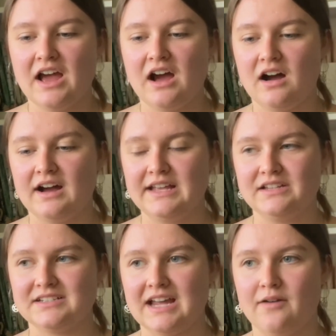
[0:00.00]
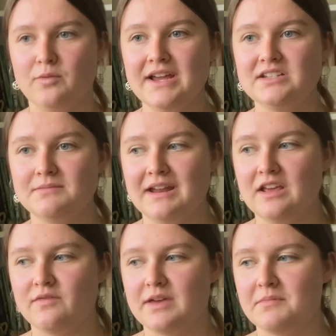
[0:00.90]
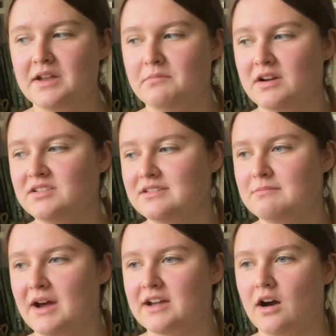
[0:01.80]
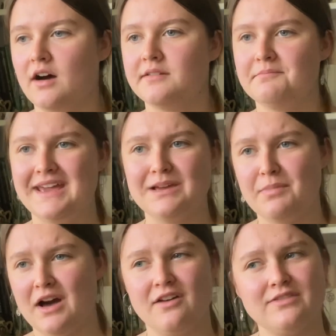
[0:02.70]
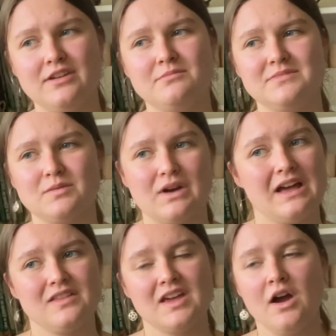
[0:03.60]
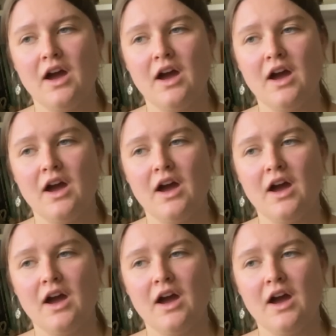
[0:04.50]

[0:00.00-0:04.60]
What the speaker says: I just have way too many of them, and most of them I can't make perfumes with